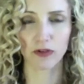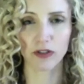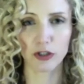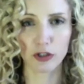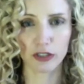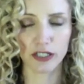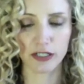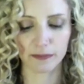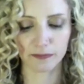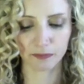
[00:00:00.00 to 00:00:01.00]
the
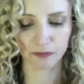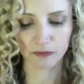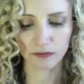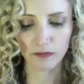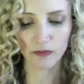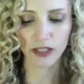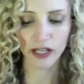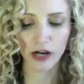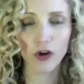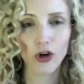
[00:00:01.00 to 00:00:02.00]
Eucharist.
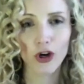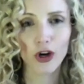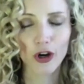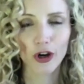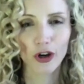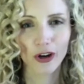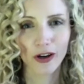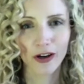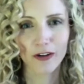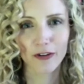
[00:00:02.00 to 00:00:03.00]
Now,
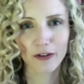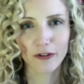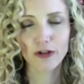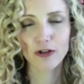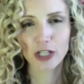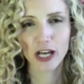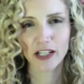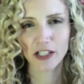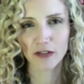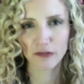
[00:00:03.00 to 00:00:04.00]
through
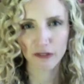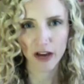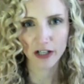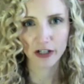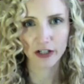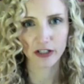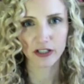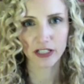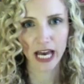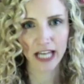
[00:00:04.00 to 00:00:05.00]
Jeanne's confession
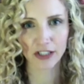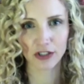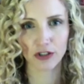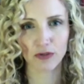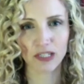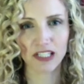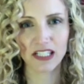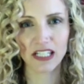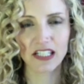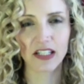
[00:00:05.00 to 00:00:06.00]
to Astrug, we
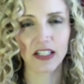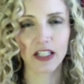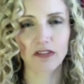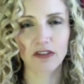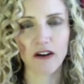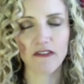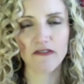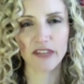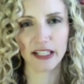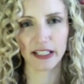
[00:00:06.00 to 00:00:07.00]
see something of her
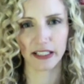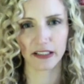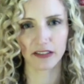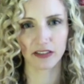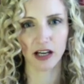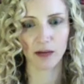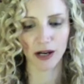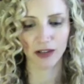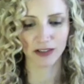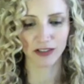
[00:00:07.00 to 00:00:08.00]
feelings
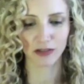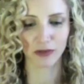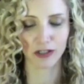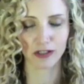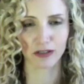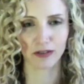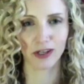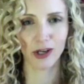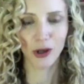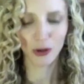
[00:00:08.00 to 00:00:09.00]
about the situation.
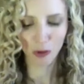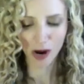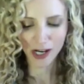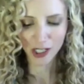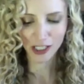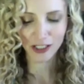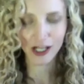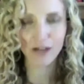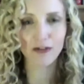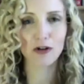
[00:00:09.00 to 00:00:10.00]
The way she
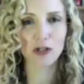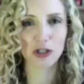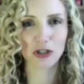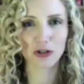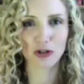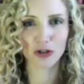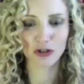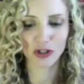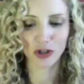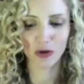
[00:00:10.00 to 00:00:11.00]
divulged this truth
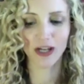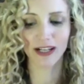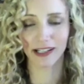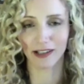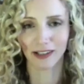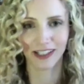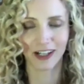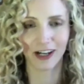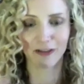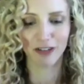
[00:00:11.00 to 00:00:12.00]
so quickly,
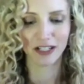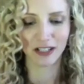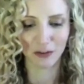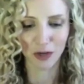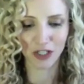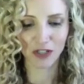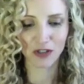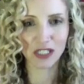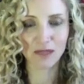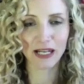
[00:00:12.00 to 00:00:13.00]
her friend, the words sort
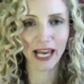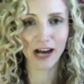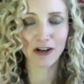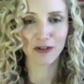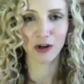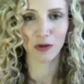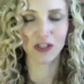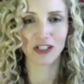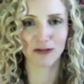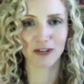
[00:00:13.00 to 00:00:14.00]
of spilling out of her
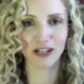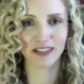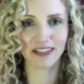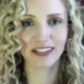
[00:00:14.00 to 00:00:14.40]
once her friend